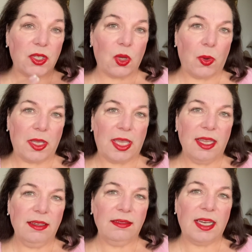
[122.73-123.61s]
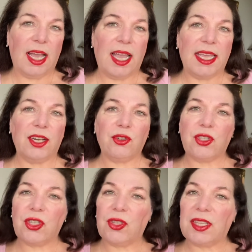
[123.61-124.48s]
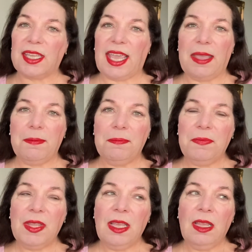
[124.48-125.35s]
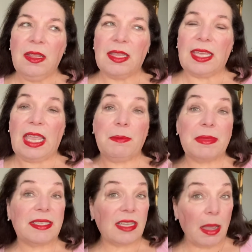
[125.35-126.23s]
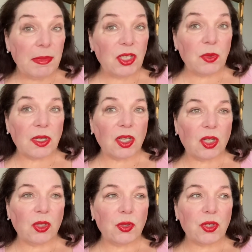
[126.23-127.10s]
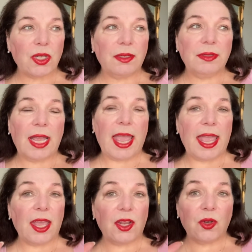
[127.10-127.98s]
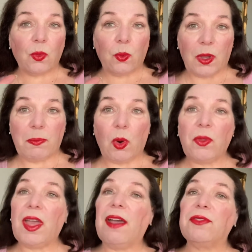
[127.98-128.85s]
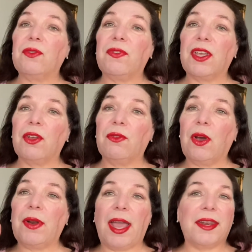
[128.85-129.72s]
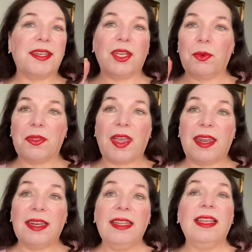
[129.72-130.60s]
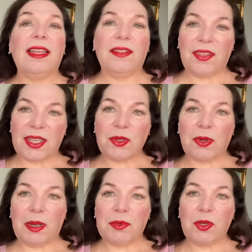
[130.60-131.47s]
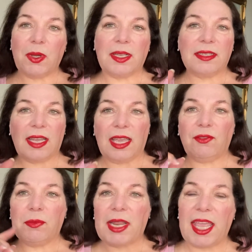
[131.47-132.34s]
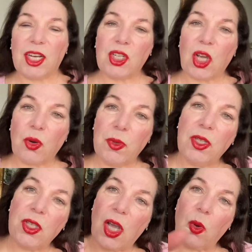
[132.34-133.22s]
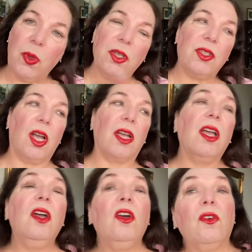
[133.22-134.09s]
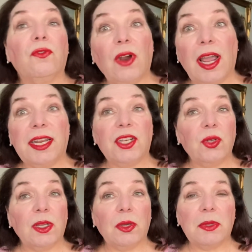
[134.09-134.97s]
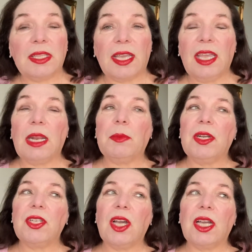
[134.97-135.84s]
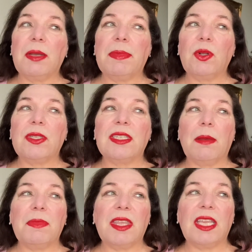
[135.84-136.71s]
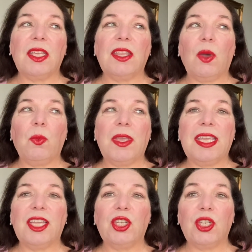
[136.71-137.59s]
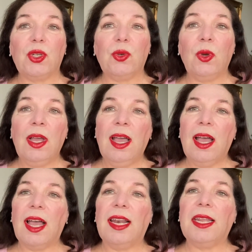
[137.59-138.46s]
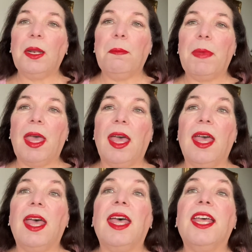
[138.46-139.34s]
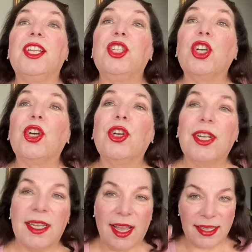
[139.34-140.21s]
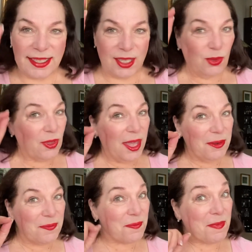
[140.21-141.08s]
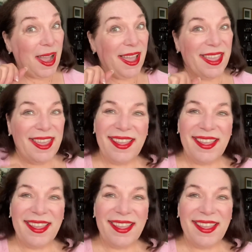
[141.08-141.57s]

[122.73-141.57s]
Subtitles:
going in. I understood the game. The game is coming to a conclusion, and we both have to figure out how to deal with that. And that's what I'm doing. Diane from Diane Talk, Real Talk, Wheel Talk. Friday, doing it with Diane. I'm going to talk about something that we can do a little better. I'll see you then. Bye.